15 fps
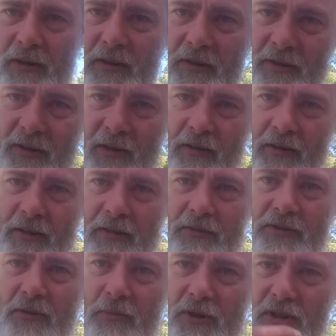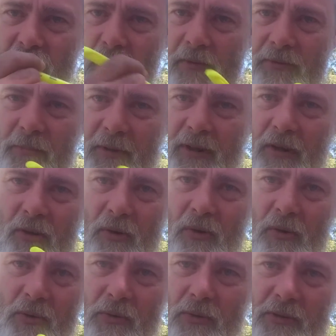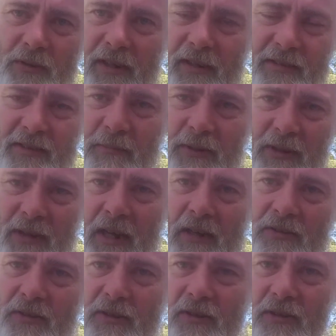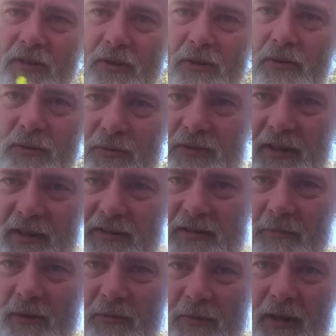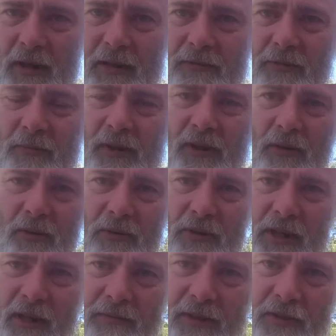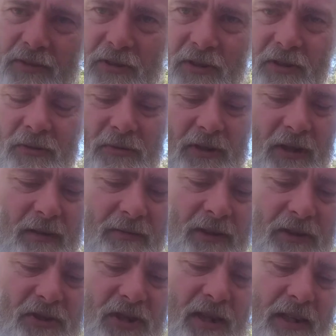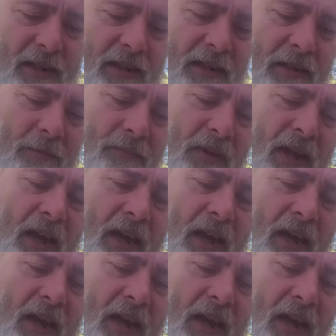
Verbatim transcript: a little and there a little. So we just went from the Old Testament to the New Testament, right? From the Old Covenant to the New Covenant. Check it out.